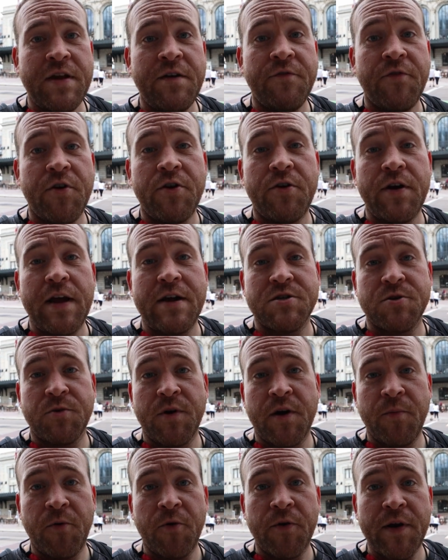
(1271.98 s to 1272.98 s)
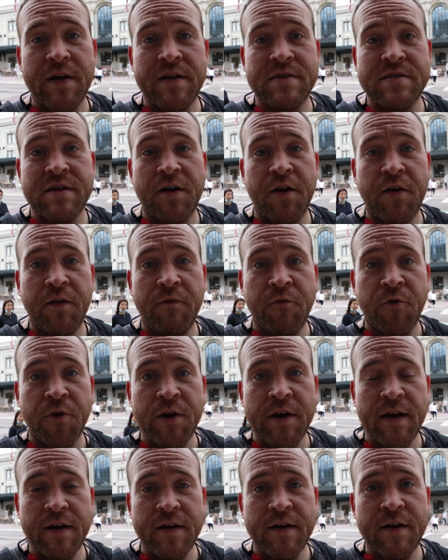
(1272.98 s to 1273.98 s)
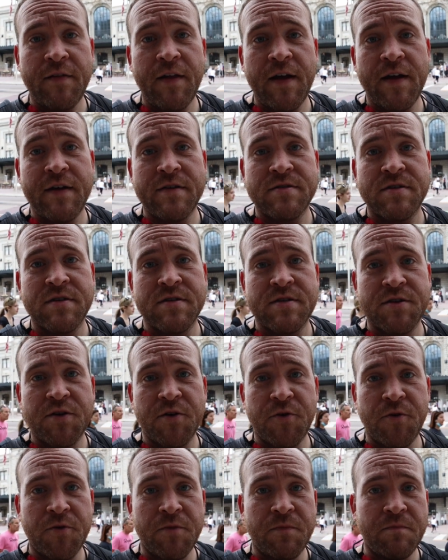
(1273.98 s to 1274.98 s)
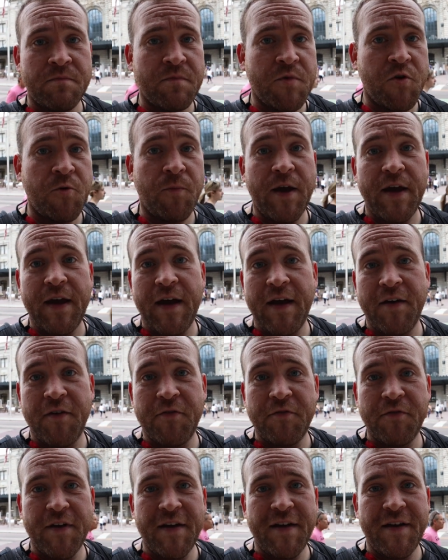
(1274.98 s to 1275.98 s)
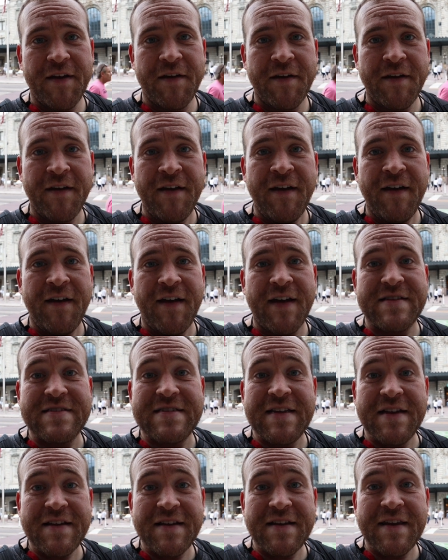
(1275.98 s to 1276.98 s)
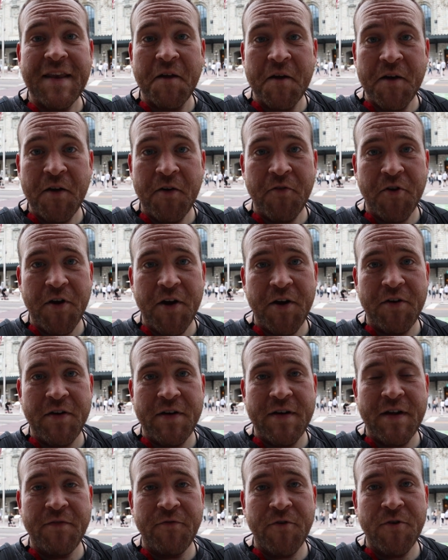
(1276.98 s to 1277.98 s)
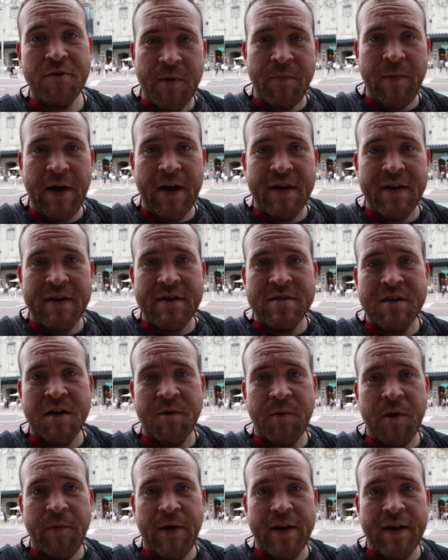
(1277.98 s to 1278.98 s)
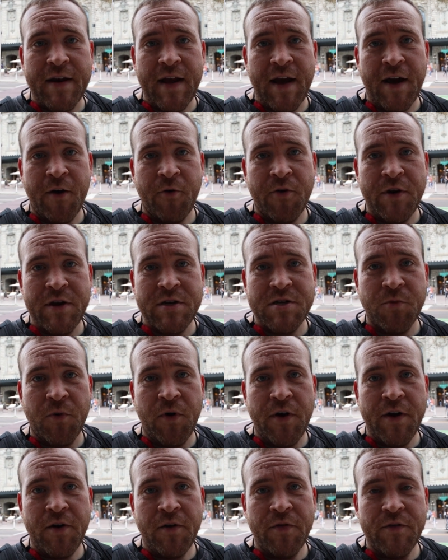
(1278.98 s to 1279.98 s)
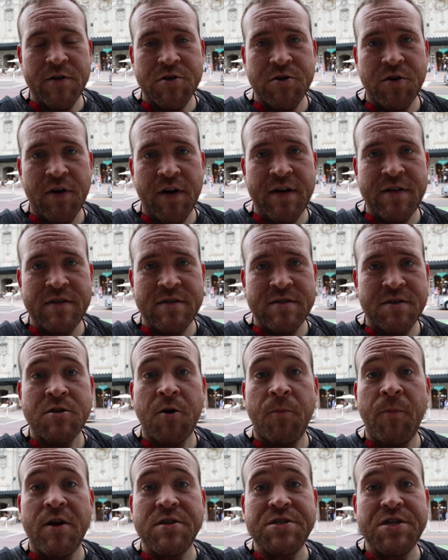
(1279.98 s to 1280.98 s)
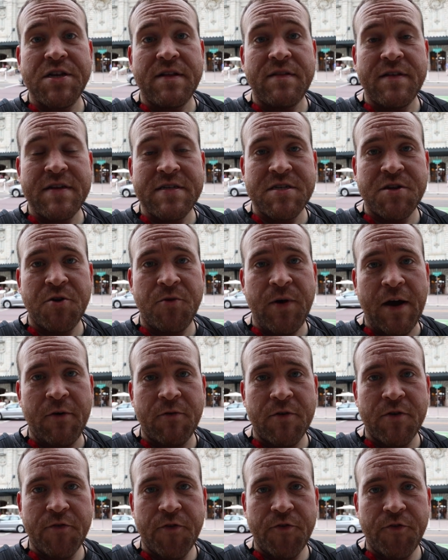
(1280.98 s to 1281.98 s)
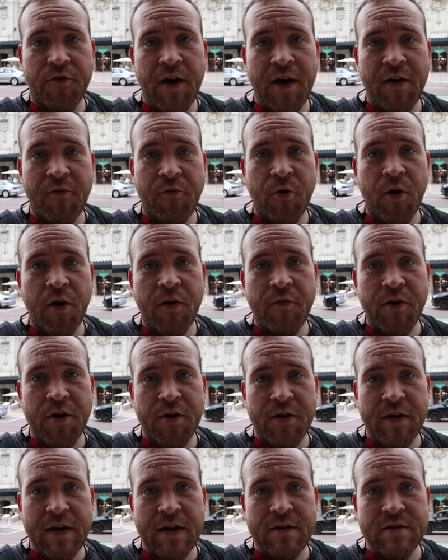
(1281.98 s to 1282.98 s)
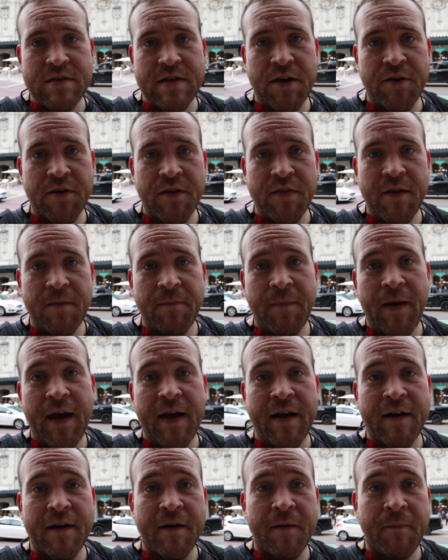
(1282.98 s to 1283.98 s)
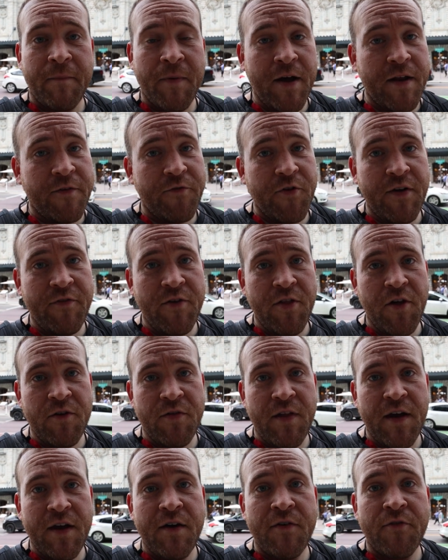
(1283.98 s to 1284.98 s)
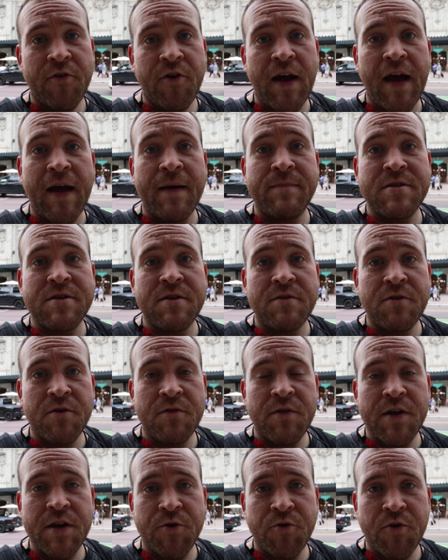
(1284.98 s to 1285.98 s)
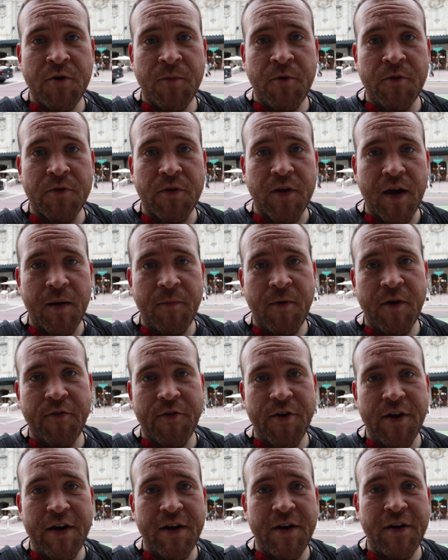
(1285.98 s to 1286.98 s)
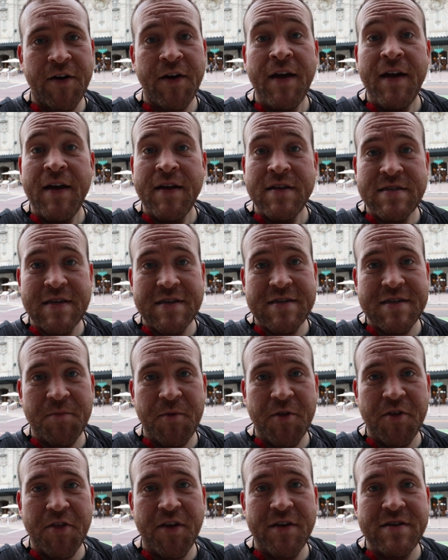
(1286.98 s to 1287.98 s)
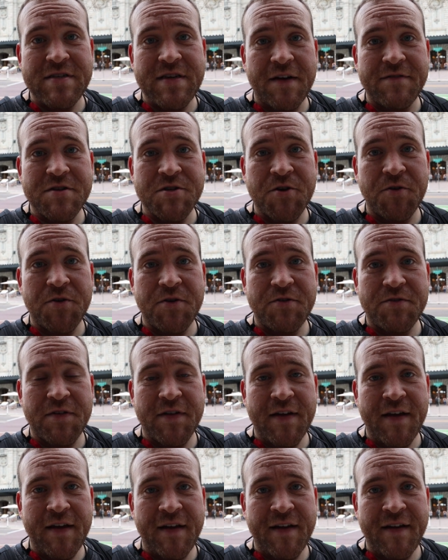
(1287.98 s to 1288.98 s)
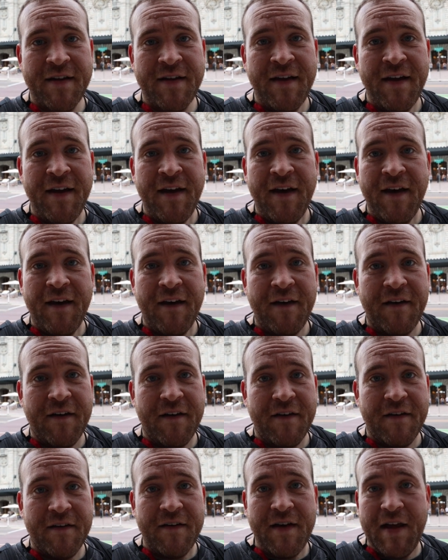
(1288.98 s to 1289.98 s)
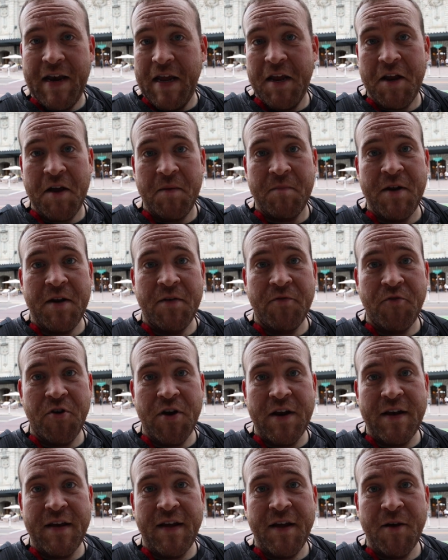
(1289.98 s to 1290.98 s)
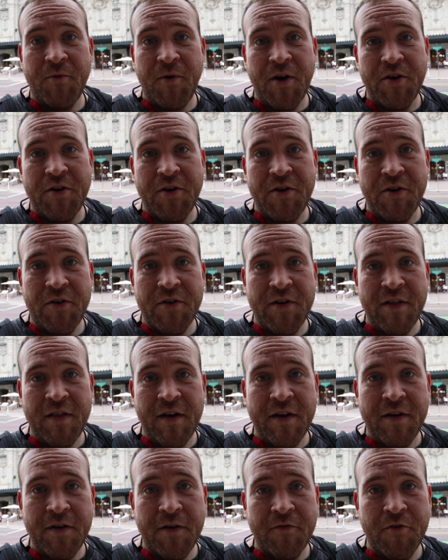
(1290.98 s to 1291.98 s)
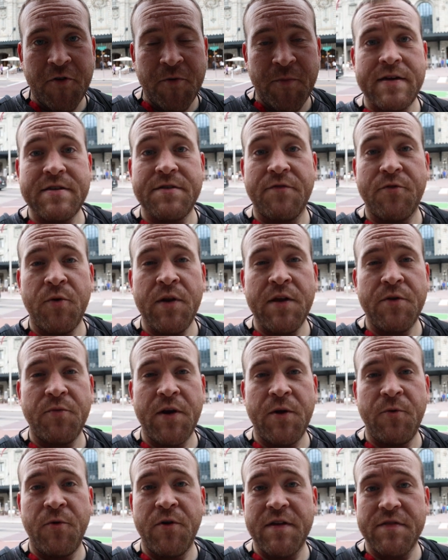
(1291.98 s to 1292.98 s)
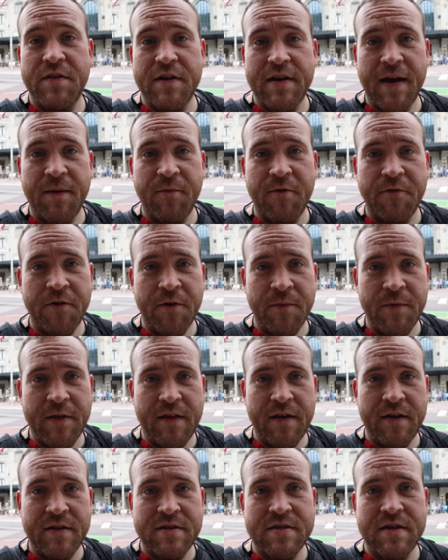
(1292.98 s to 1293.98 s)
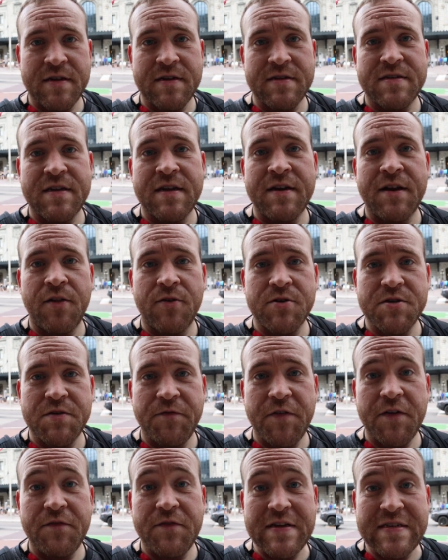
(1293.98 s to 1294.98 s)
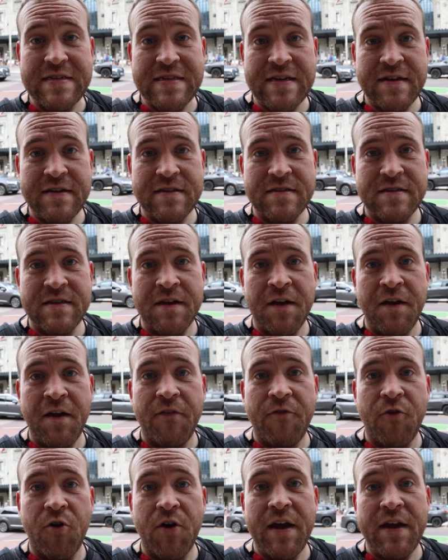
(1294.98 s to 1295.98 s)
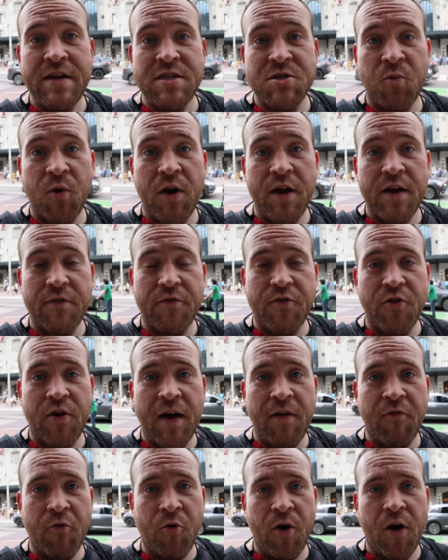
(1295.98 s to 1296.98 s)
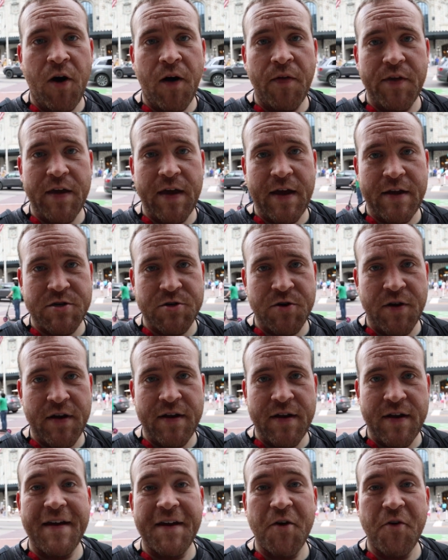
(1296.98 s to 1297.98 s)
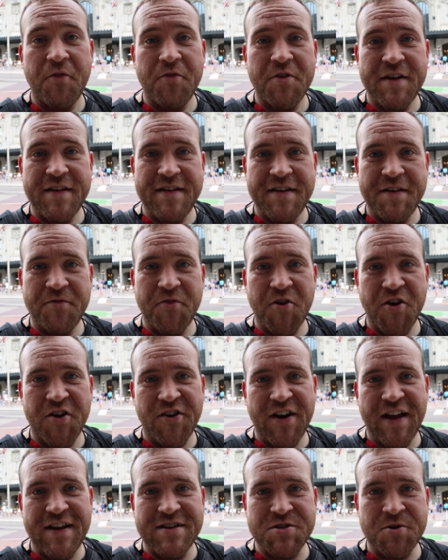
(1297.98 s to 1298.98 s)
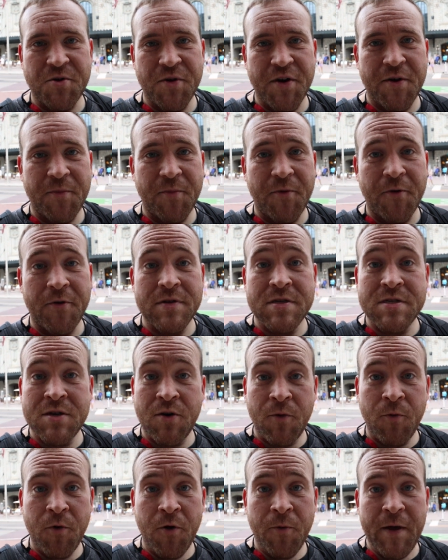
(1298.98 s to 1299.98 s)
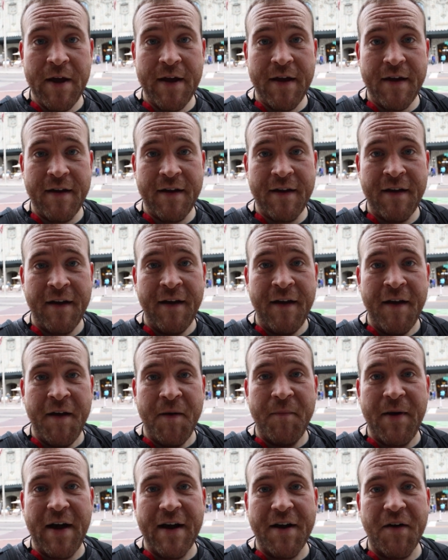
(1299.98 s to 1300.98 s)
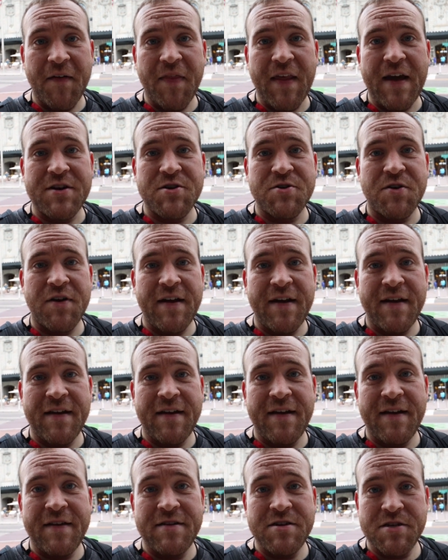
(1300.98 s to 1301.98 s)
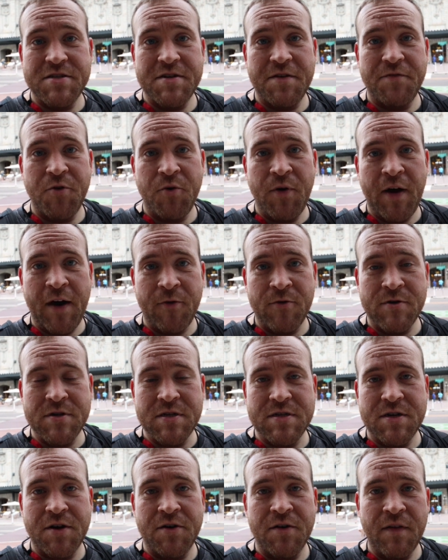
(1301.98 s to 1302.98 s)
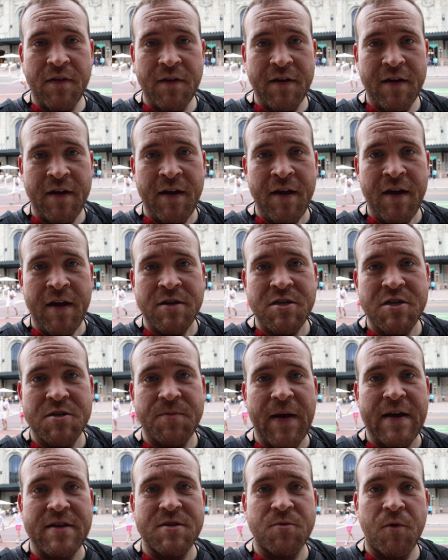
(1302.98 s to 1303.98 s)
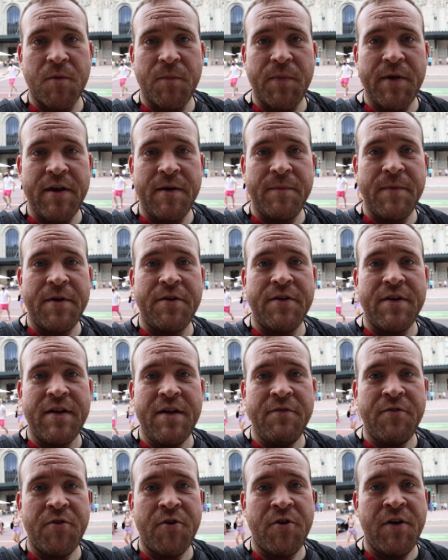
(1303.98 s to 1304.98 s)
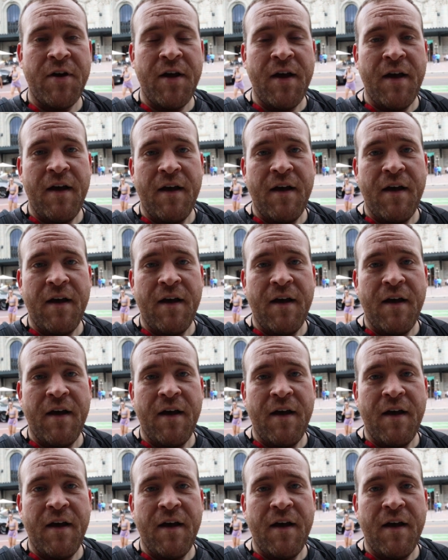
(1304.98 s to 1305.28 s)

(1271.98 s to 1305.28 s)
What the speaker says: Denver International Airport is a hub for United Airlines, so you may have a extended layover here in Denver. Keep in mind, it is gonna be about an hour each way on the trains, so budget at least 2 hours for travel over here to downtown and then back. But if you have a long layover, absolutely doable to come over here, see some of the things I've shown you today, and hit up Denver in a day while you're here on the layover. As of 2021, at the time of filming this, it is $10.50 for each way of travel on the A train to get over to Denver International Airport. So we'll be getting back on that train in just a few hours. It's currently just past 1 p.m. here in Denver.